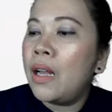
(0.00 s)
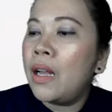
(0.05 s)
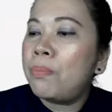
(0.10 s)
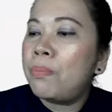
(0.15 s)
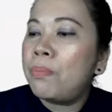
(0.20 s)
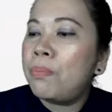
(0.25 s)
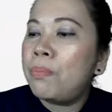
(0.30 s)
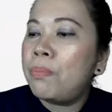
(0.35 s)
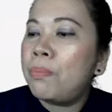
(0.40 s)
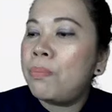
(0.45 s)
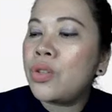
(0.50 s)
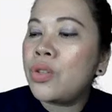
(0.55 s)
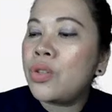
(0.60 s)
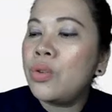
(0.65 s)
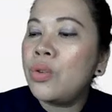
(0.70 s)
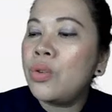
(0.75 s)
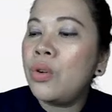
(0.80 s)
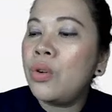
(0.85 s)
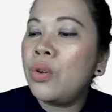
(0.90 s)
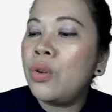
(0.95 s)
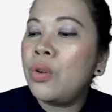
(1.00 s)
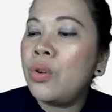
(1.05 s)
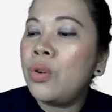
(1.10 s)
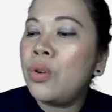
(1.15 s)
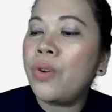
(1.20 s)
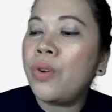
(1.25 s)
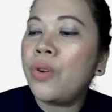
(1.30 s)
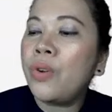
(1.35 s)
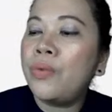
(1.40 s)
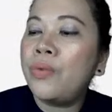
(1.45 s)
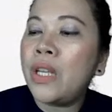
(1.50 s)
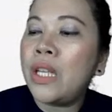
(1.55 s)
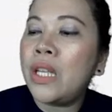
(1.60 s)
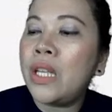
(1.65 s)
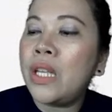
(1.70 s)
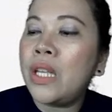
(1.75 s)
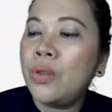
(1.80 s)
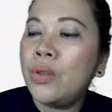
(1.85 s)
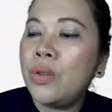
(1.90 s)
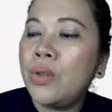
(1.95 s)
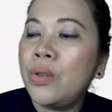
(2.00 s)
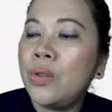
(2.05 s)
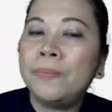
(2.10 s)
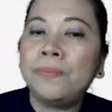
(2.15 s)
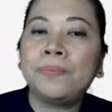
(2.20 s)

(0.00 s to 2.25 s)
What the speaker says: P2 over V2.